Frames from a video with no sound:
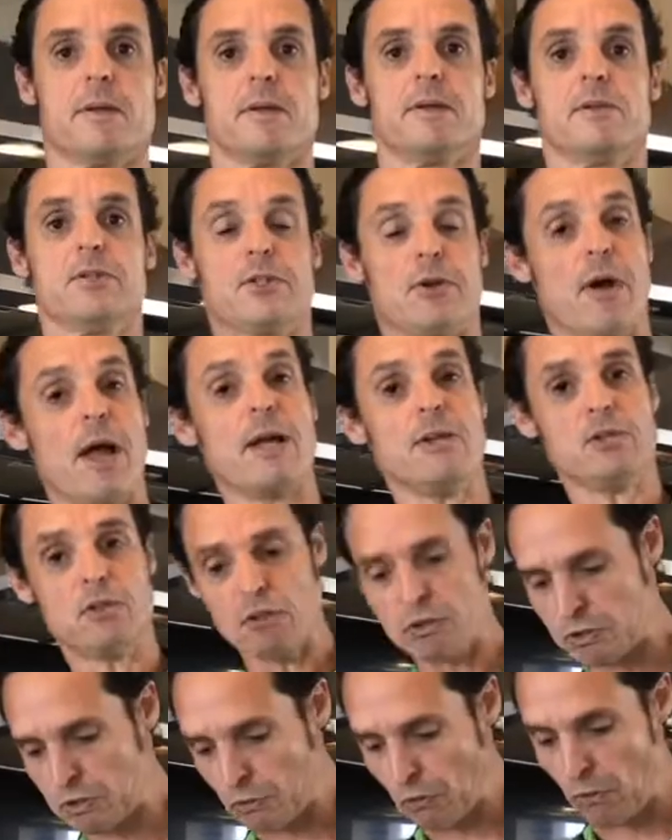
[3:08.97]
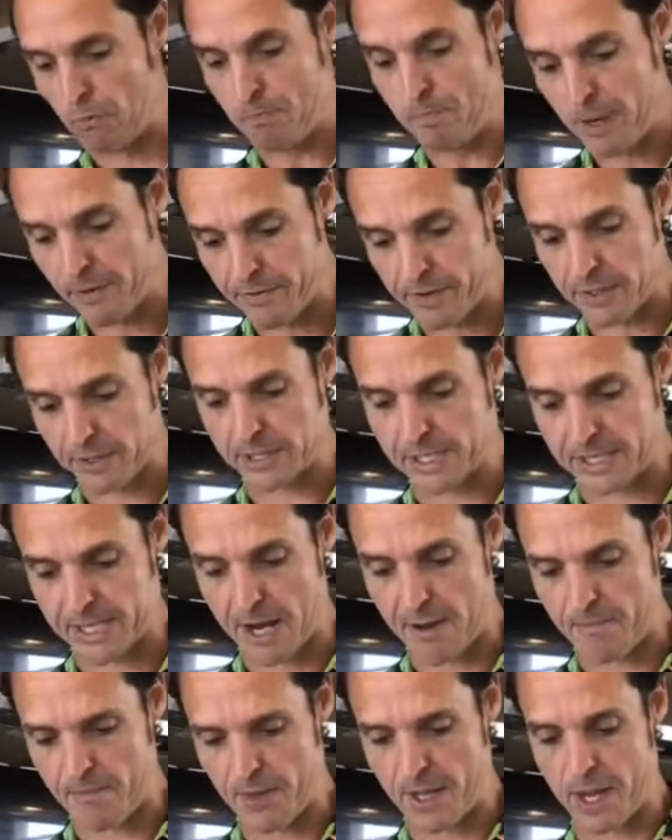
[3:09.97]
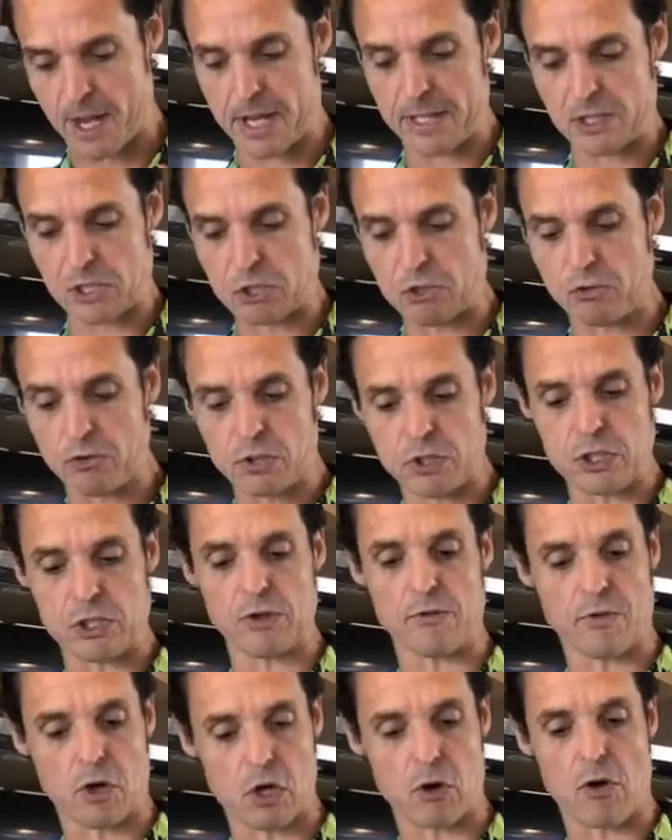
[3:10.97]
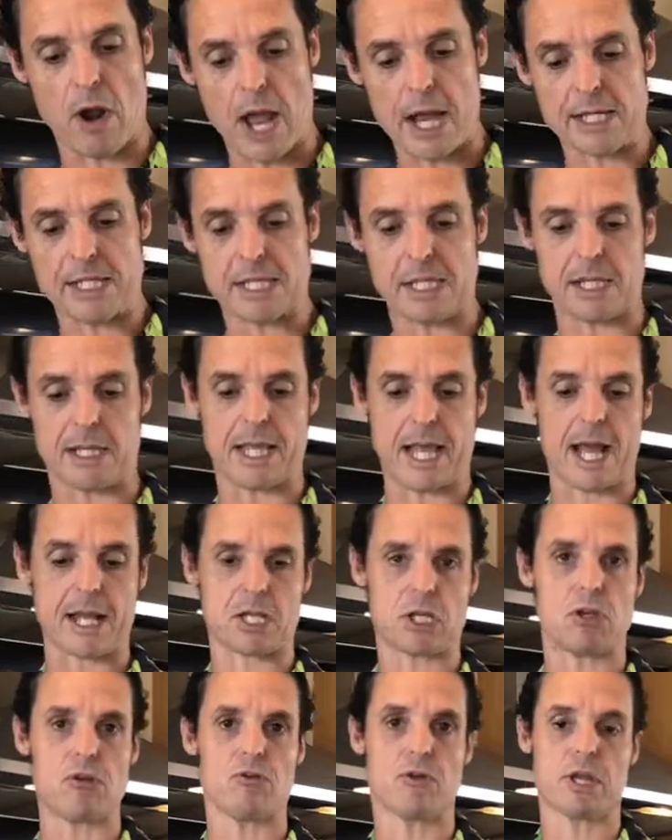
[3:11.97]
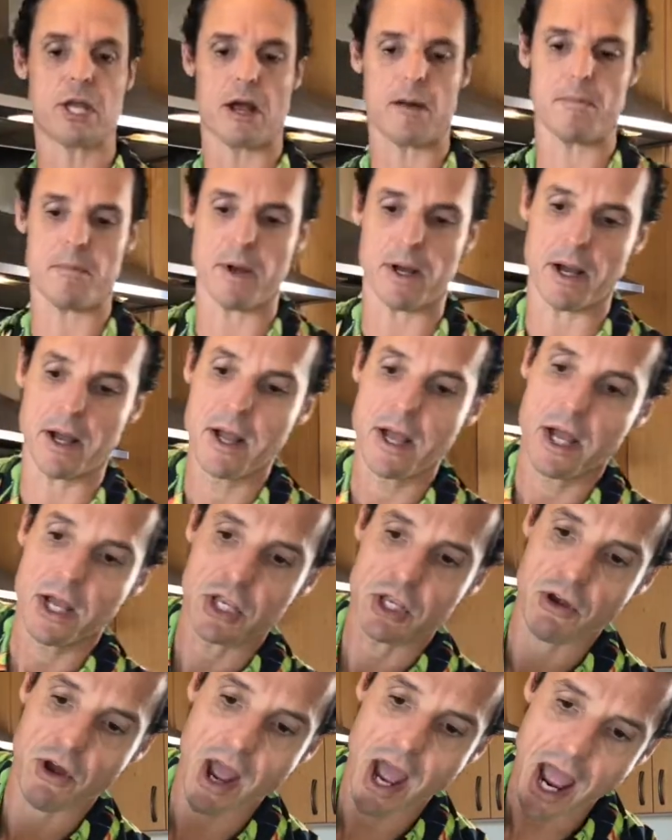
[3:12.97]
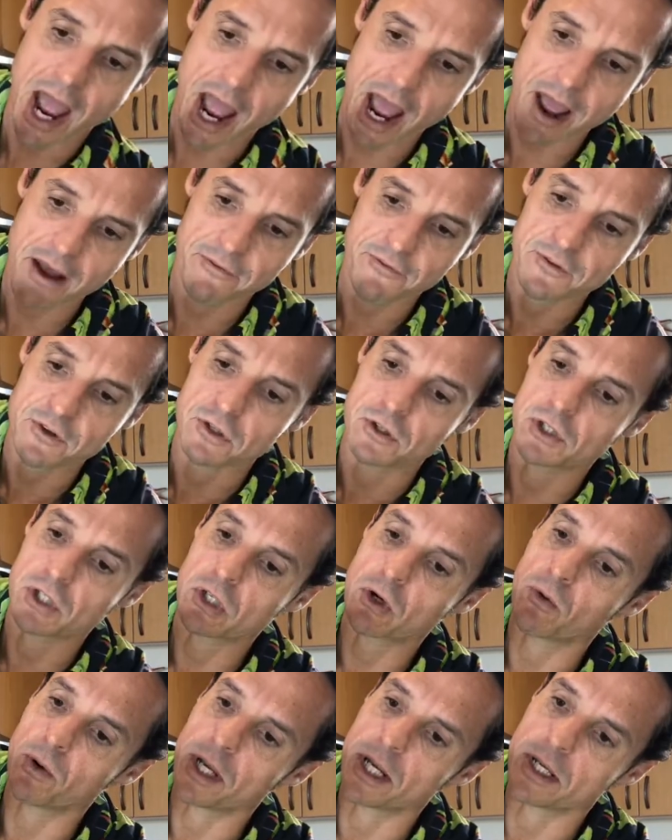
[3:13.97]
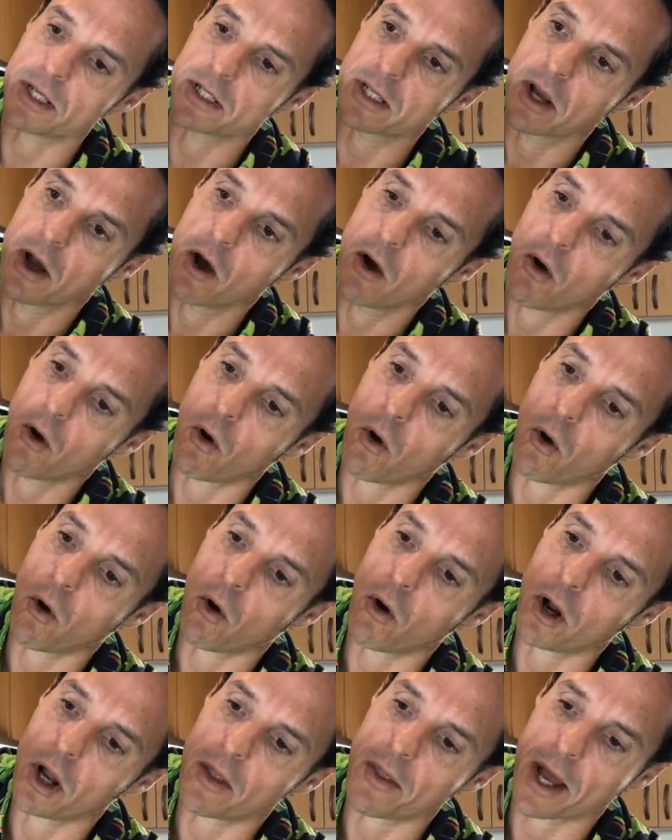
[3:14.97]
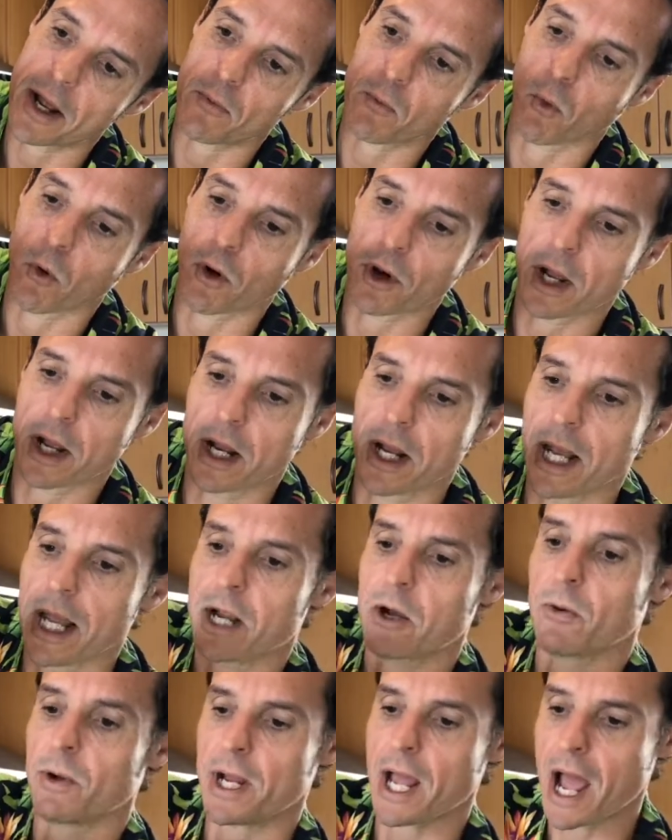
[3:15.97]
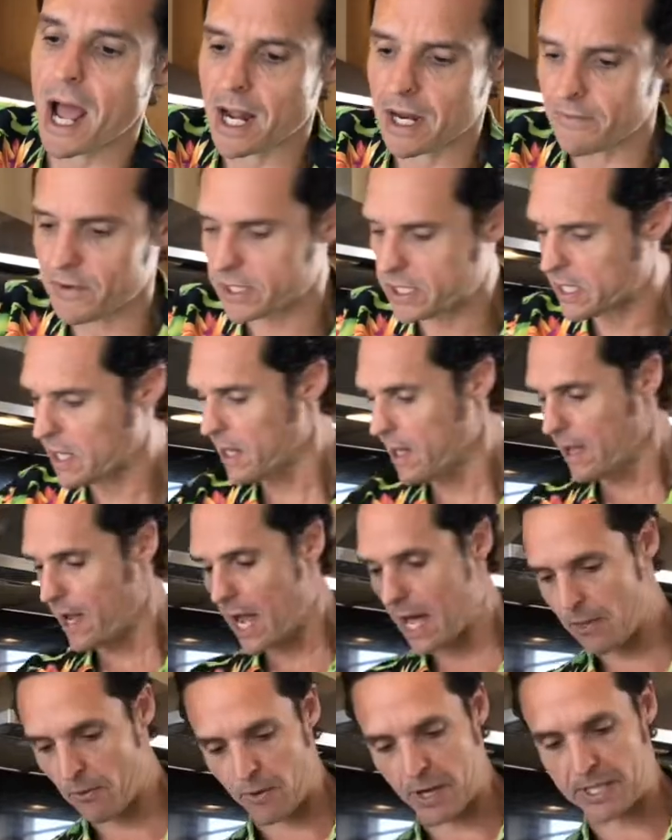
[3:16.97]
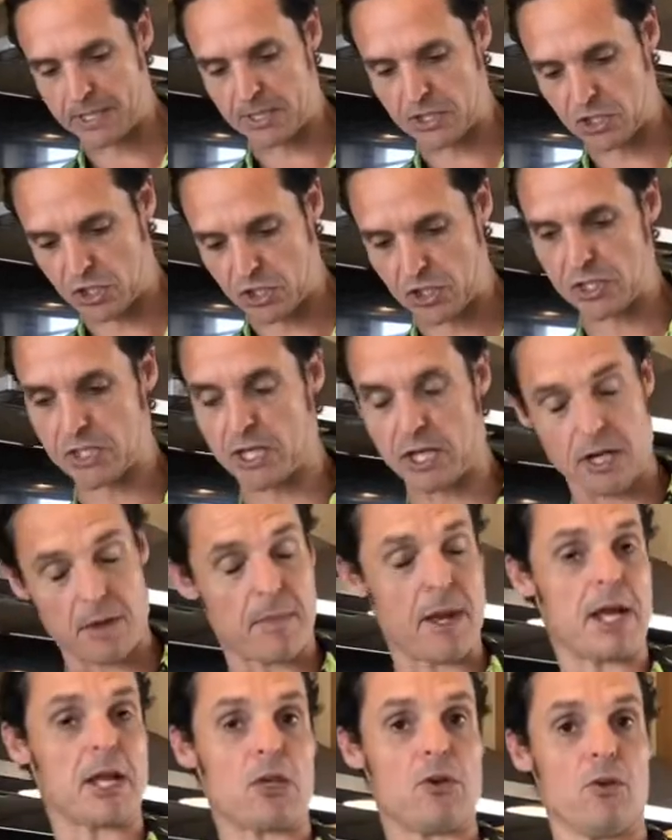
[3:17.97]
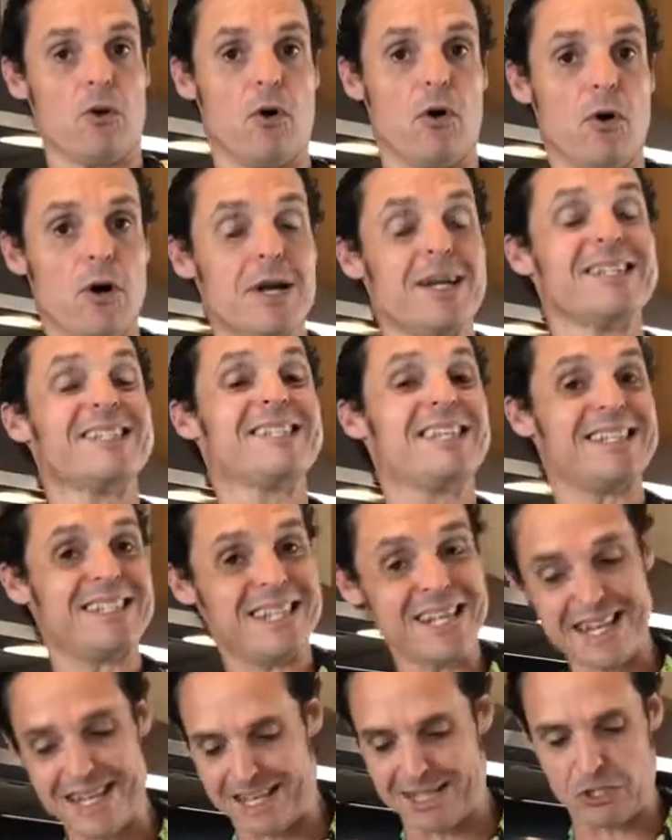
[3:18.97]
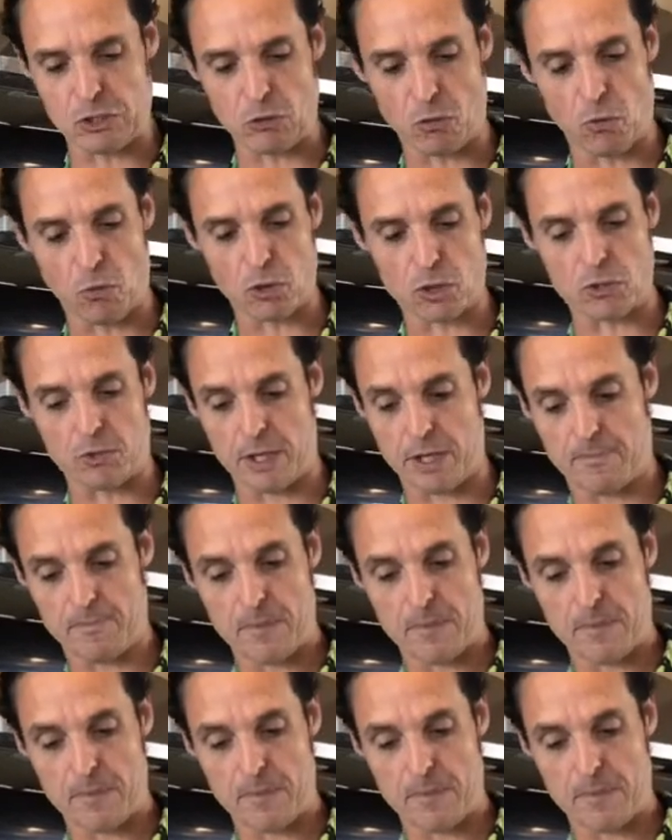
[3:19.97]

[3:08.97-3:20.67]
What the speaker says: So as you saw, pivotal step there, as soon as you've grated that cucumber, you have to squeeze all of that water and liquid out of it, otherwise it's just going to make your tzatziki too watery.